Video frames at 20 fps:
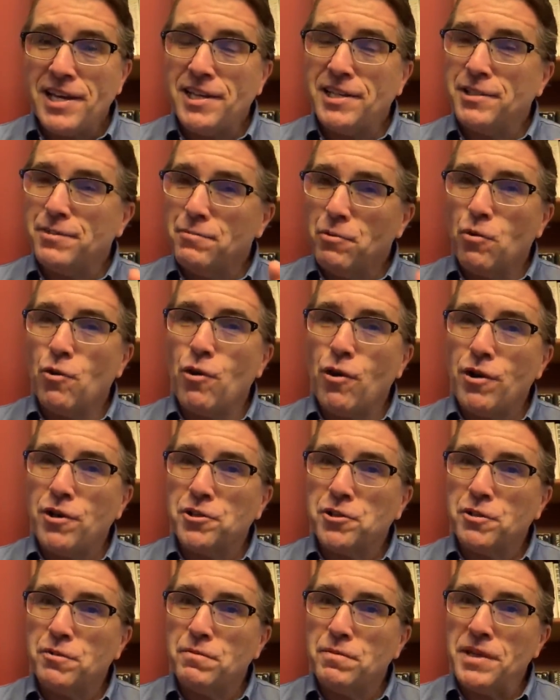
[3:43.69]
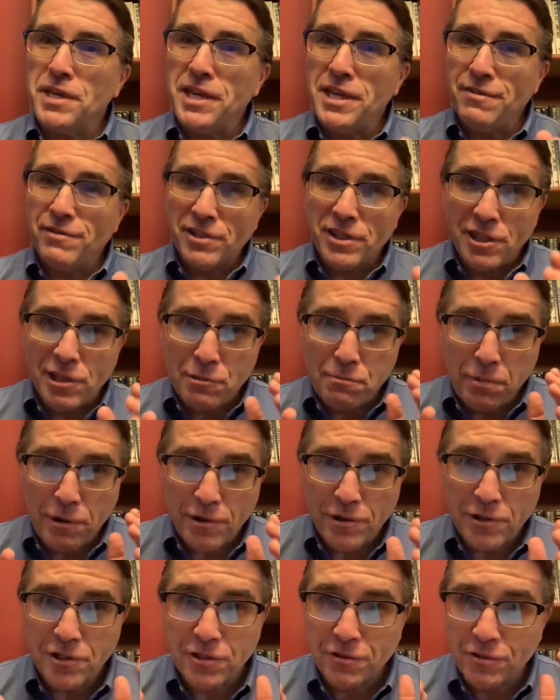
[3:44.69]
is more awesome even than the
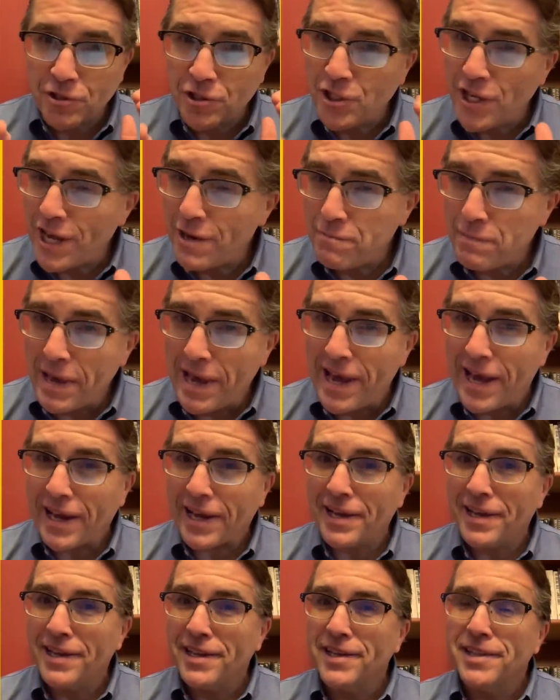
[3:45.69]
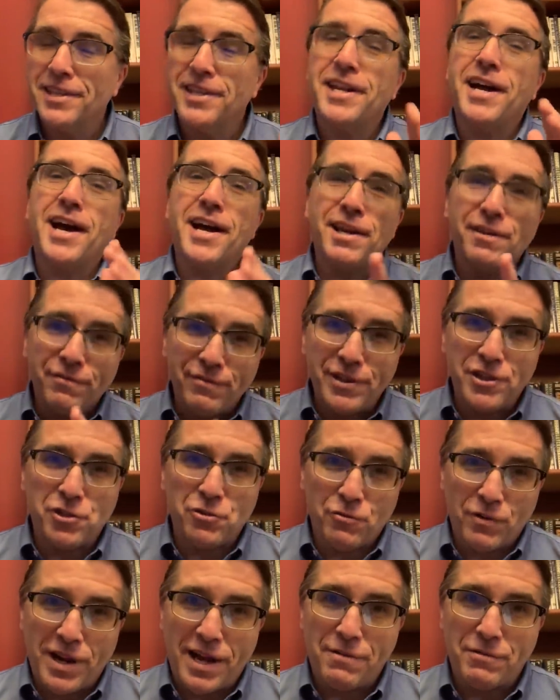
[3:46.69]
personal jetpack that I
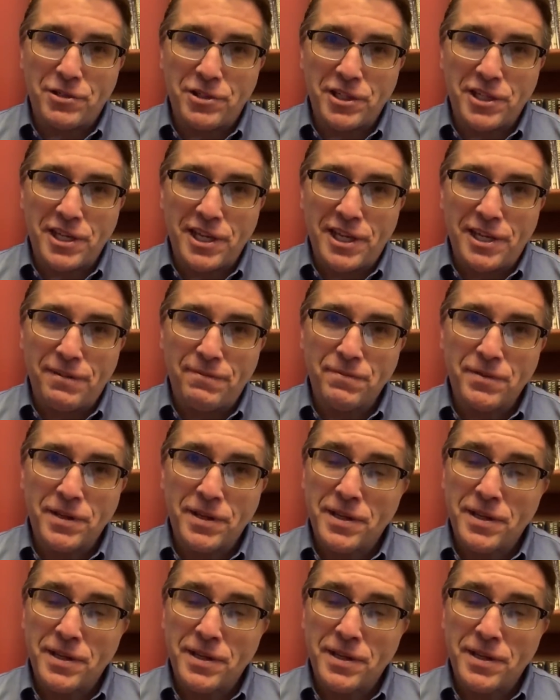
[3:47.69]
envisioned when I was a kid.